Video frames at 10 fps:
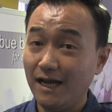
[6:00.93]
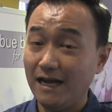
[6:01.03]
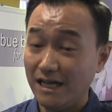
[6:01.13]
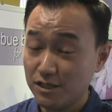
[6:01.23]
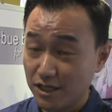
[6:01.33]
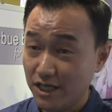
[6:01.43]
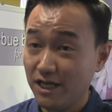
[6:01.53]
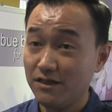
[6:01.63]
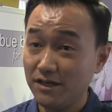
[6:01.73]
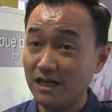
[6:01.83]
And that's the
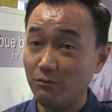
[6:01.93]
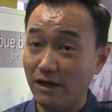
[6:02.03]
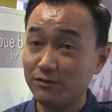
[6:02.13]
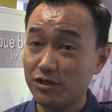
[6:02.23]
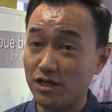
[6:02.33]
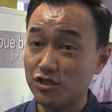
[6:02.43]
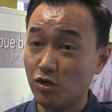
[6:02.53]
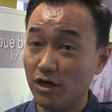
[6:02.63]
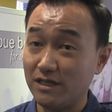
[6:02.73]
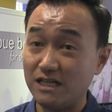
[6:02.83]
key thing that we actually have
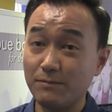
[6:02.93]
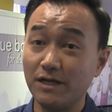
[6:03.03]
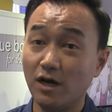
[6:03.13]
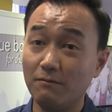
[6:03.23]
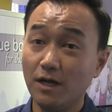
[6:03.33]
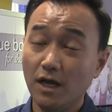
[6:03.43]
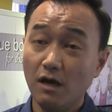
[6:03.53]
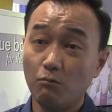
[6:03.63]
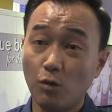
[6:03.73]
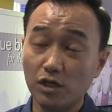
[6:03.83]
started that's become
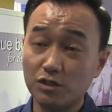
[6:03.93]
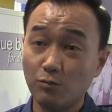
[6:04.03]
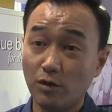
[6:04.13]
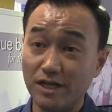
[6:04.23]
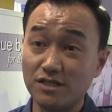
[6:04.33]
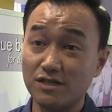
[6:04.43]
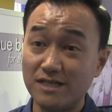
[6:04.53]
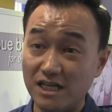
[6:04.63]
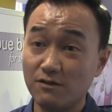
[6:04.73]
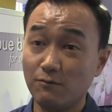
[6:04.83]
much more the
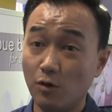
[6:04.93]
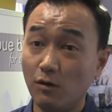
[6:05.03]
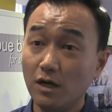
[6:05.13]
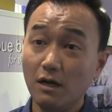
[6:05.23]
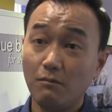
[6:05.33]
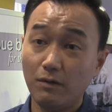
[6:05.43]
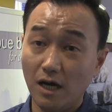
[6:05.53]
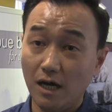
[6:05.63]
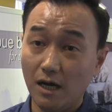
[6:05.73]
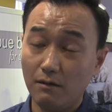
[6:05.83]
successful
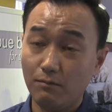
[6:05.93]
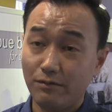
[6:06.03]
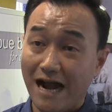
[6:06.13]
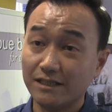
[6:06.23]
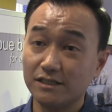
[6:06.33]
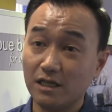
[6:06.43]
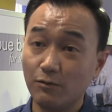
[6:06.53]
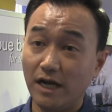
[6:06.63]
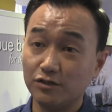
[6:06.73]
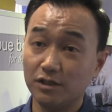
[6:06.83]
uh, practice
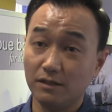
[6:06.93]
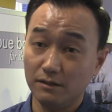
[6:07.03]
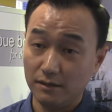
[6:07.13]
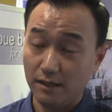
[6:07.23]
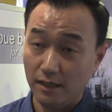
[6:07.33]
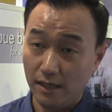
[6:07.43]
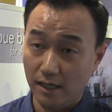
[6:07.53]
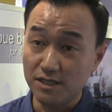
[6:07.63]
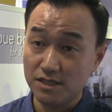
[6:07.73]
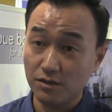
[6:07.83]
that we actually
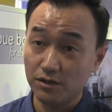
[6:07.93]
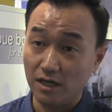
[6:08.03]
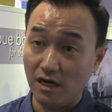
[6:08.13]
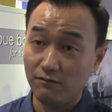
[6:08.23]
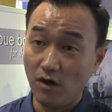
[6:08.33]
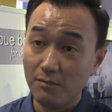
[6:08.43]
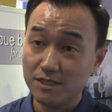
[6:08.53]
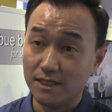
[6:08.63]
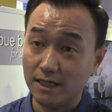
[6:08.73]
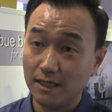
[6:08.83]
uh, instilled in our
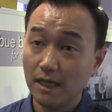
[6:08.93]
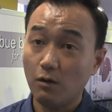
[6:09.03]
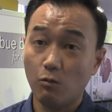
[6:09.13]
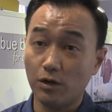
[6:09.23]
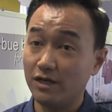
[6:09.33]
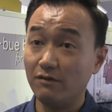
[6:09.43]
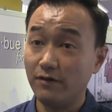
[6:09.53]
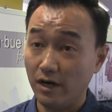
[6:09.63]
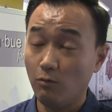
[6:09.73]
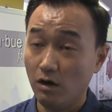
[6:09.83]
pharmacy, working out
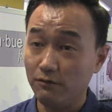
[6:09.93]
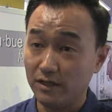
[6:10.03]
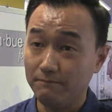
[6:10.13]
very well for